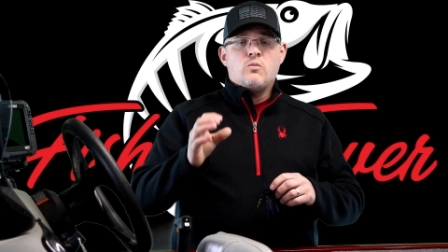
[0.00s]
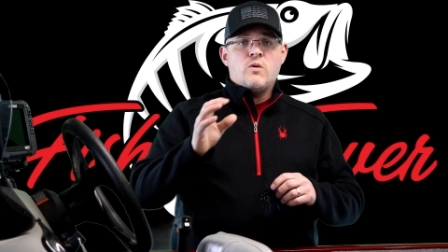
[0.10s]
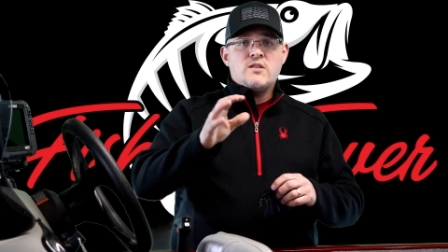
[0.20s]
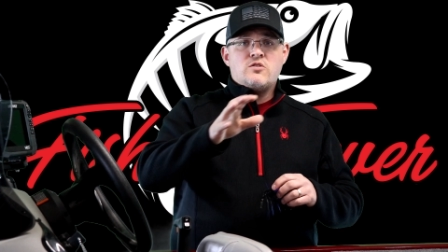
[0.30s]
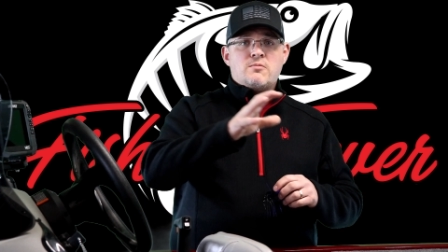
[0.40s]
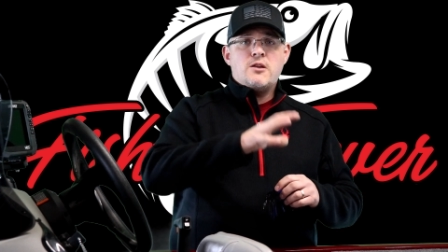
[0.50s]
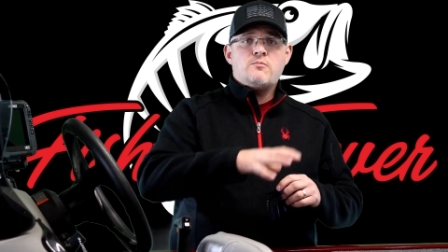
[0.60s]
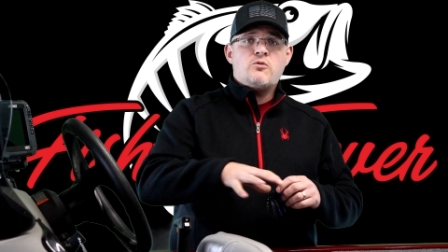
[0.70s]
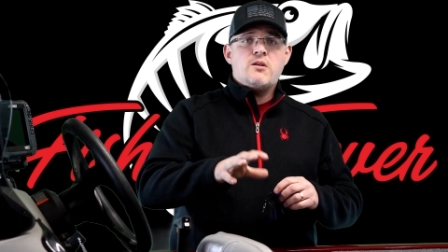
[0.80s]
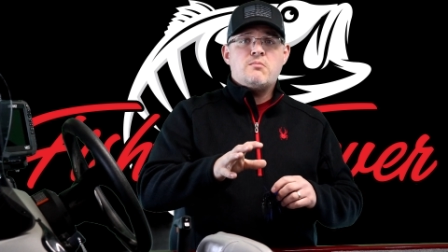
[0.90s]
once you
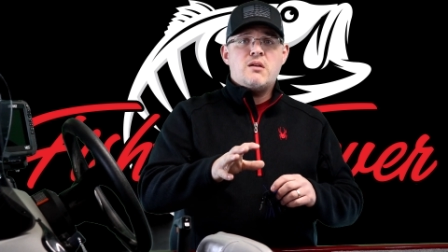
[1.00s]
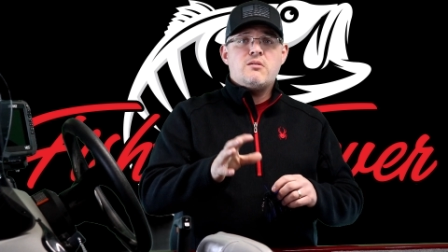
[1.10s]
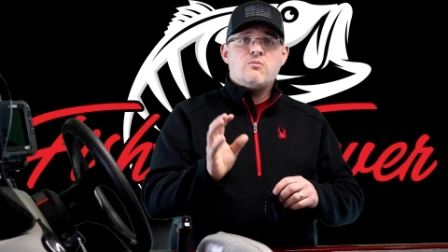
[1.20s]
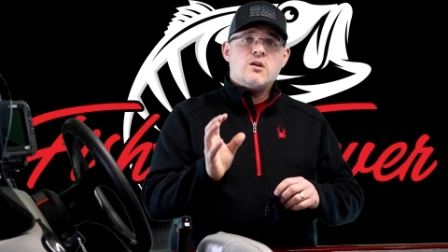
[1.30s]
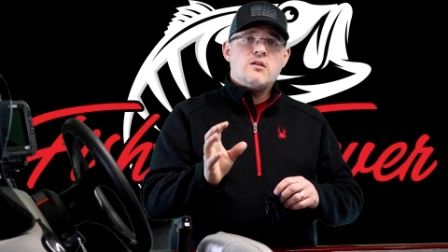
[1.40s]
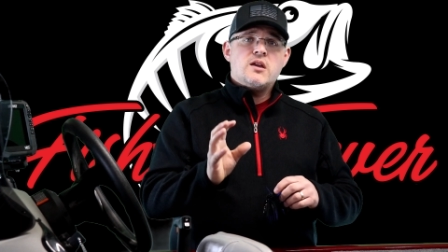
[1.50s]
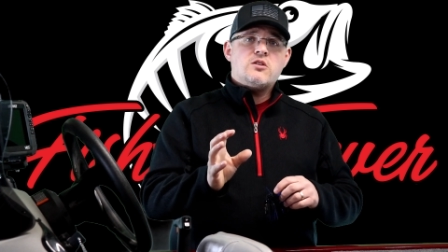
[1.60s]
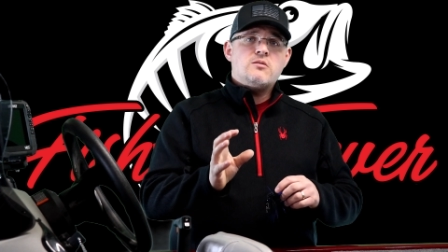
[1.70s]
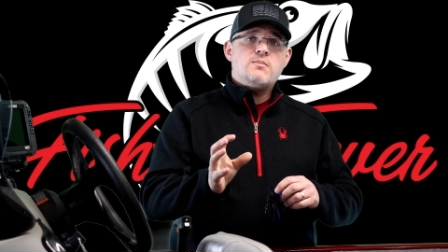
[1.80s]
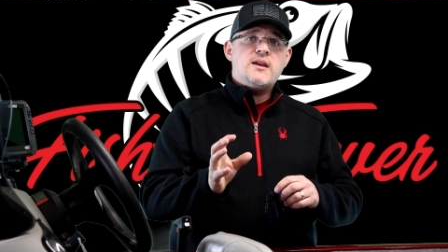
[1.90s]
pinpoint maybe where they
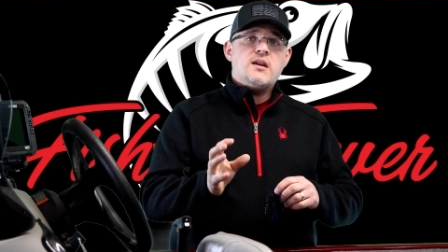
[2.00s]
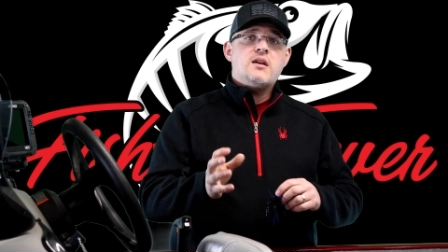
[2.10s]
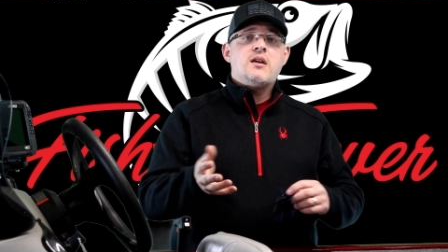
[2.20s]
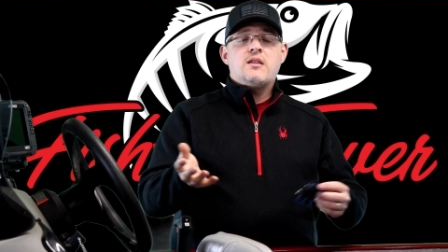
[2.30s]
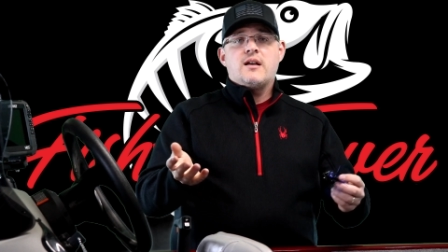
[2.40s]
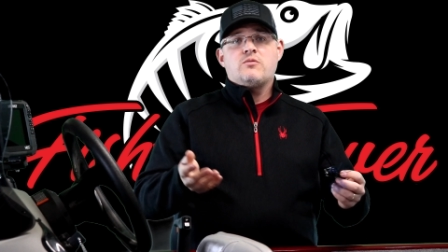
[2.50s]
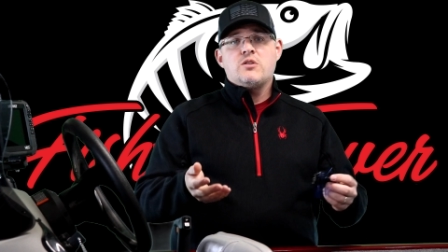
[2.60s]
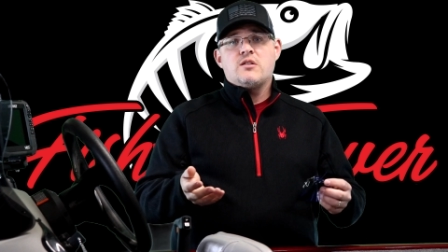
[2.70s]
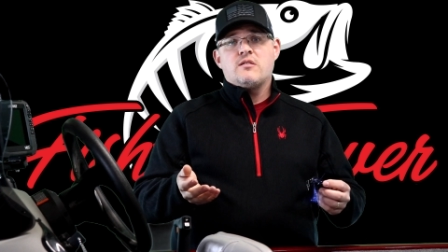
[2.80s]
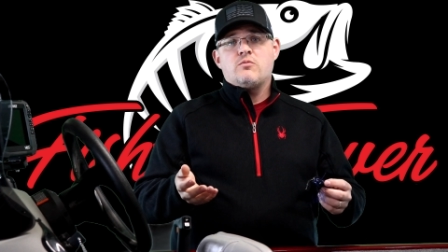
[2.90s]
could be, that's when
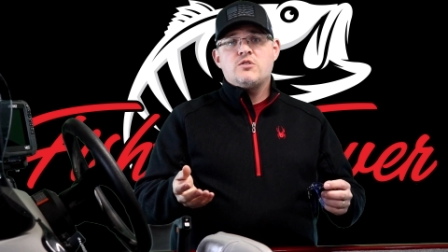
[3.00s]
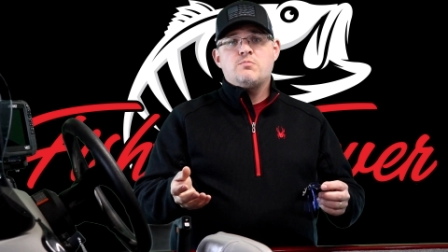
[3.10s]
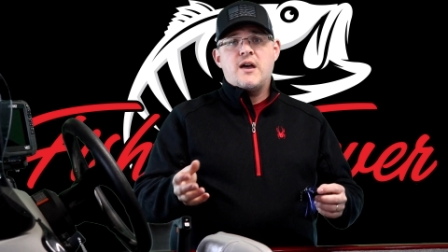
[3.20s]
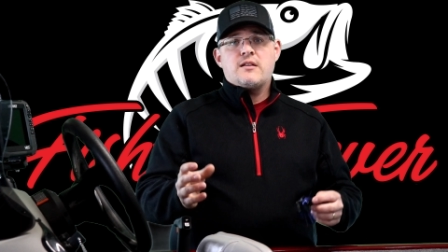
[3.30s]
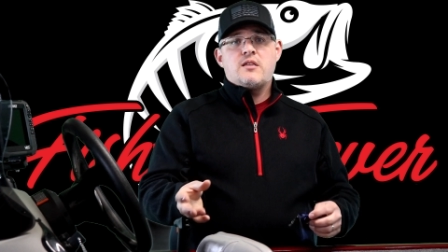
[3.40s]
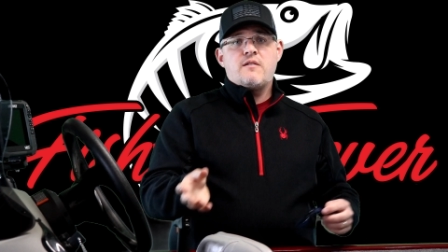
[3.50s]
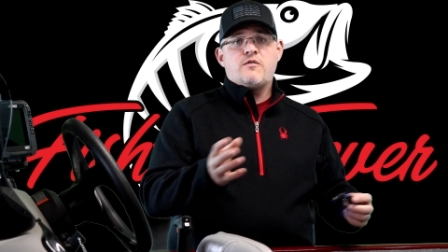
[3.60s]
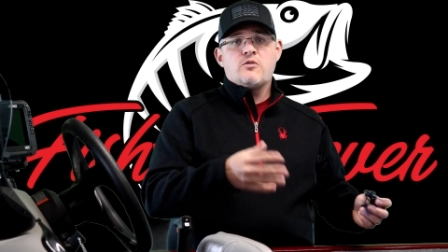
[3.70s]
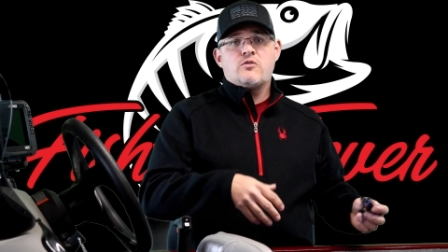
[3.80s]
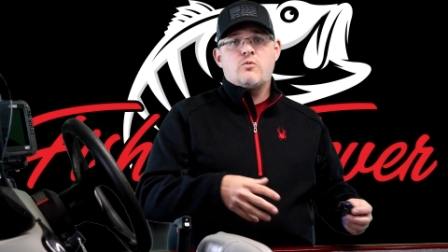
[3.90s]
you can switch back to that
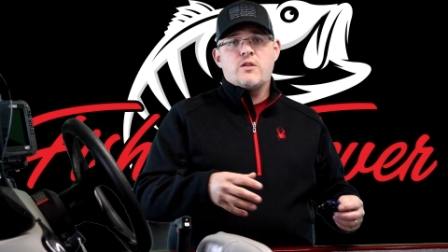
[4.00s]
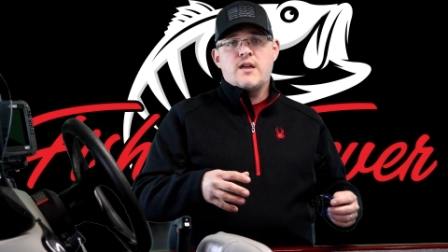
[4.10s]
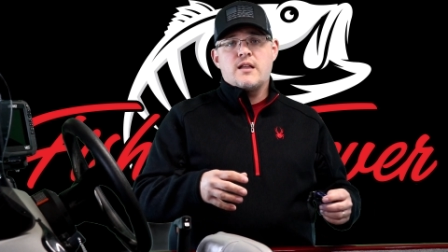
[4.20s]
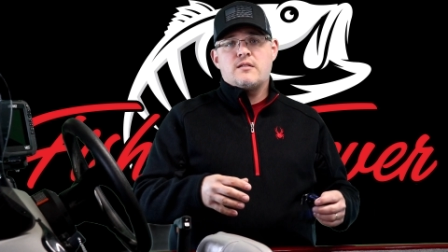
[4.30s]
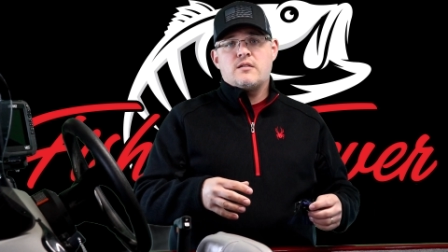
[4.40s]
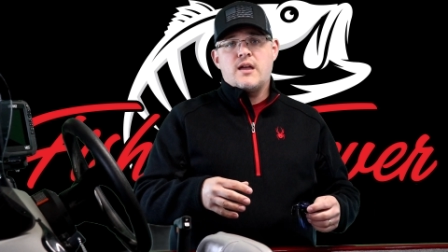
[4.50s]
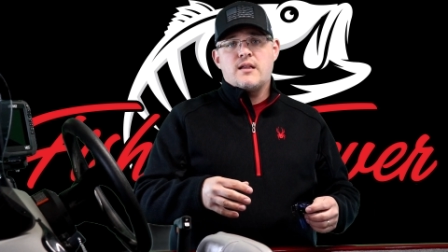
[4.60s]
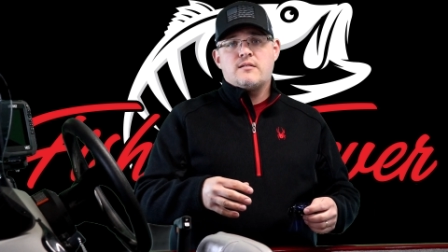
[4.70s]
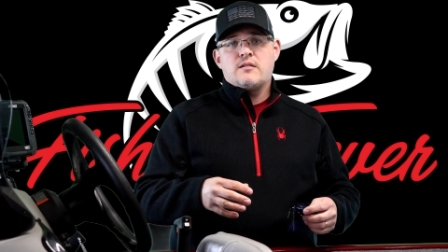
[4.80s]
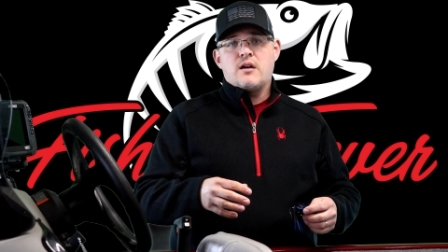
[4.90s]
first one, that
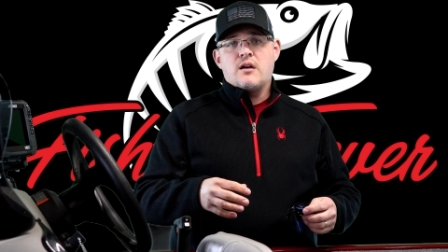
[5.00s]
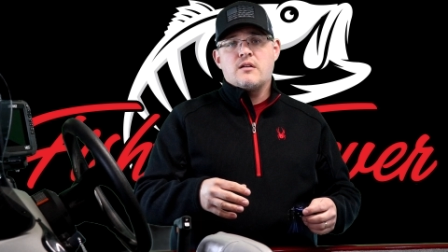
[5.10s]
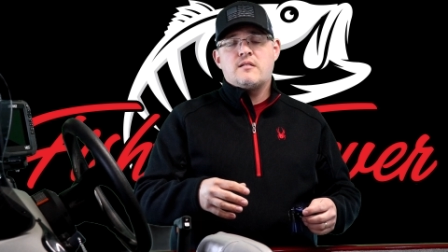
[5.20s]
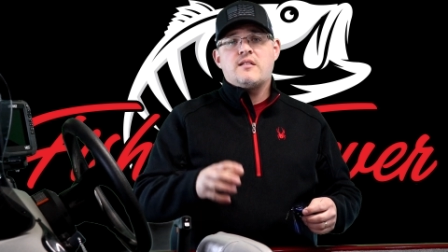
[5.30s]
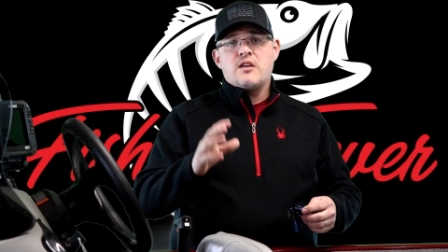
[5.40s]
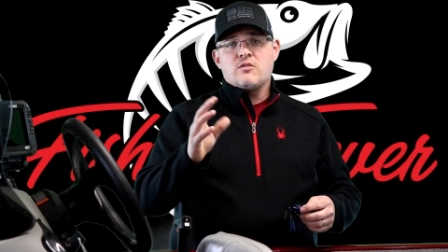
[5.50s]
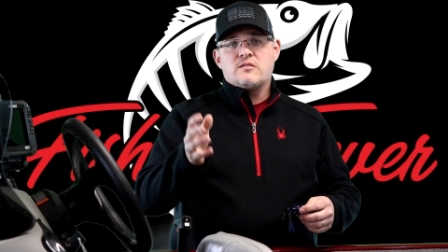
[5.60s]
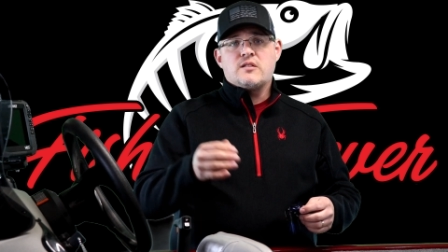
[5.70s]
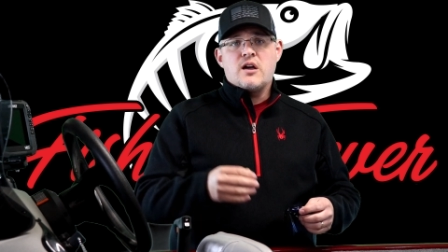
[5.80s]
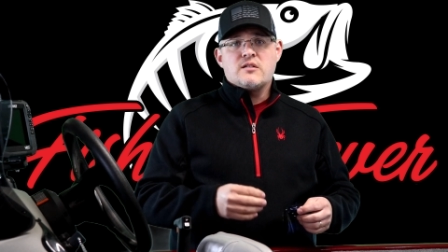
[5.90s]
Senko
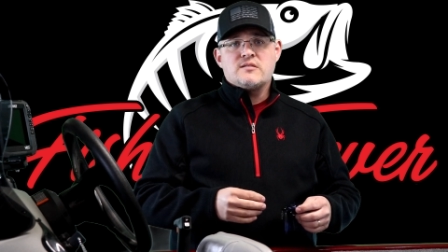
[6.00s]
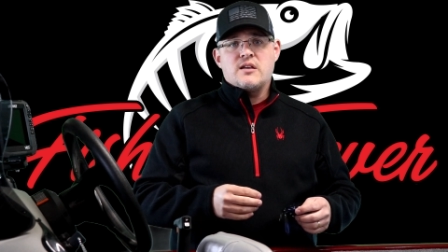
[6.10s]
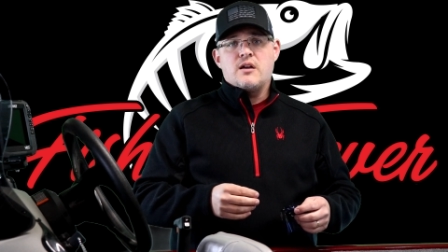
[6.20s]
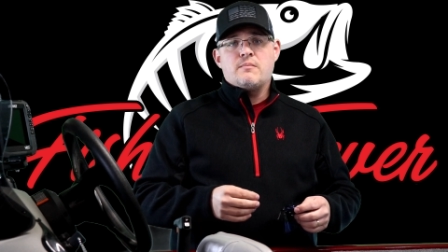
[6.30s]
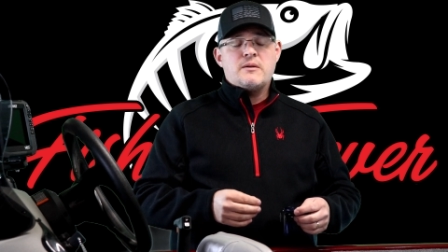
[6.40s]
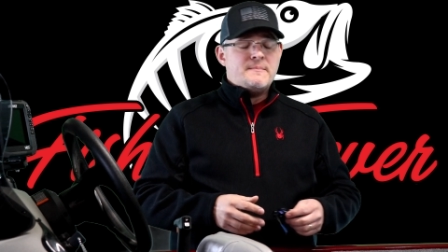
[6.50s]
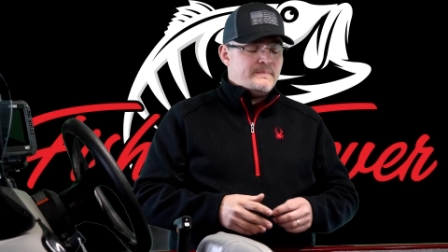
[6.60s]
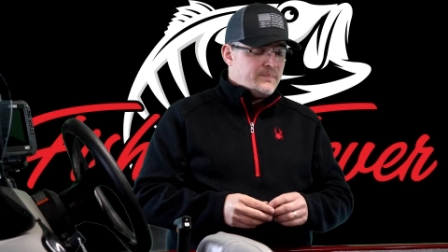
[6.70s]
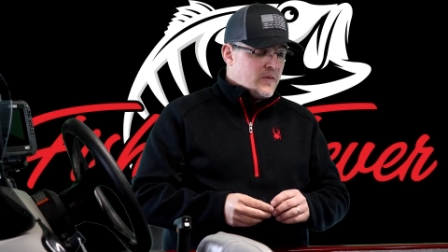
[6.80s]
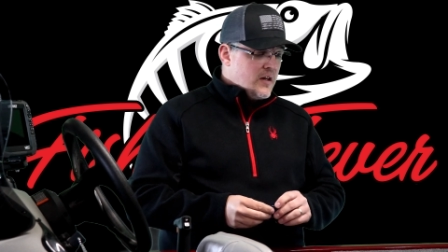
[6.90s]
style setup.
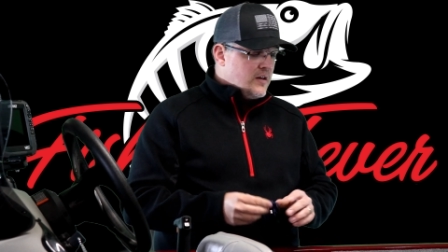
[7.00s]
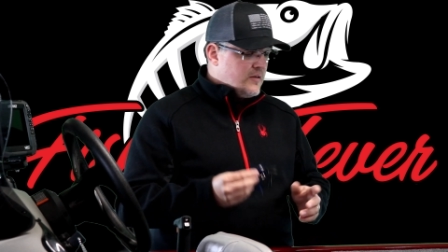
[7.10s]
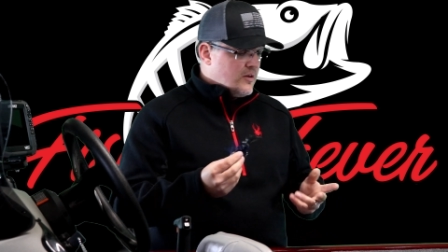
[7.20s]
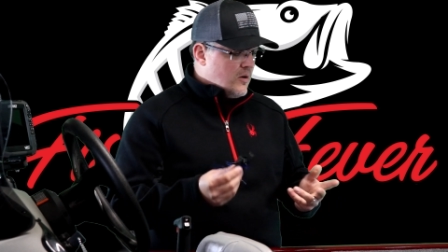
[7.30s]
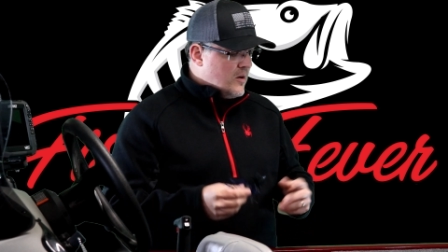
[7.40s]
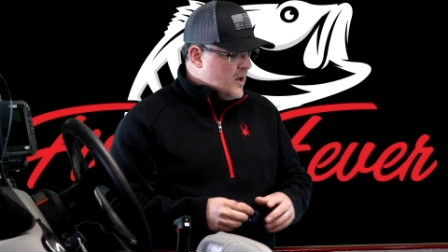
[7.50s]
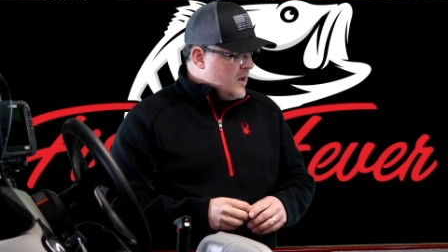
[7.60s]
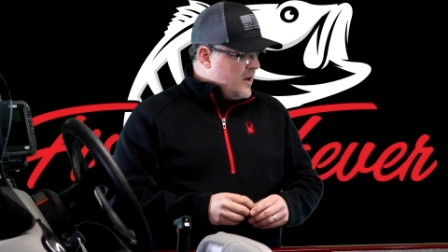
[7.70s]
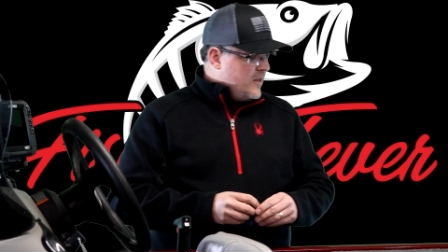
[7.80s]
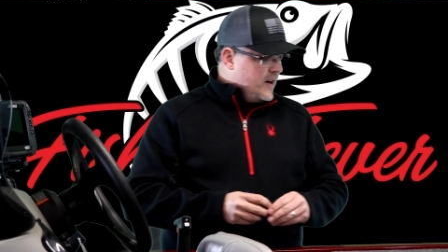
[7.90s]
So
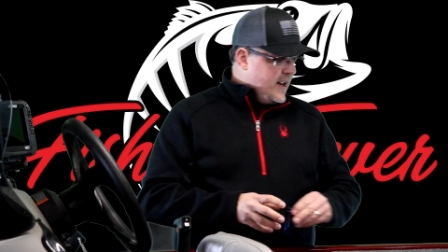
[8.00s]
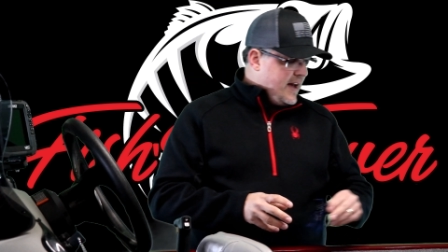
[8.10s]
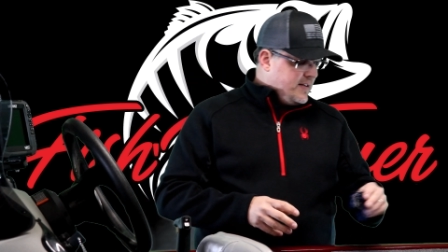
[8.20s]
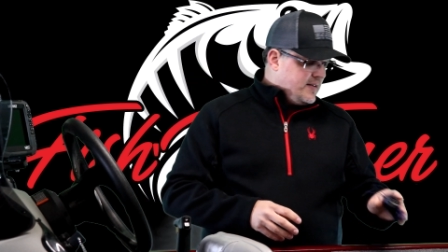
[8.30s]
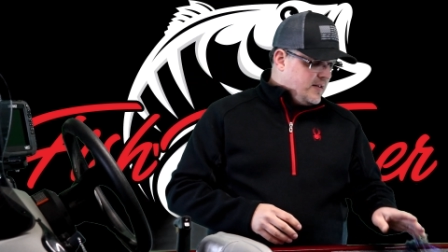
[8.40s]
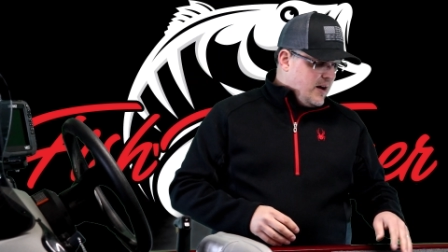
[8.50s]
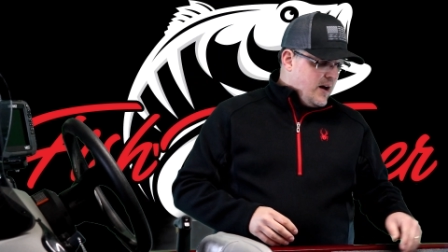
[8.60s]
the next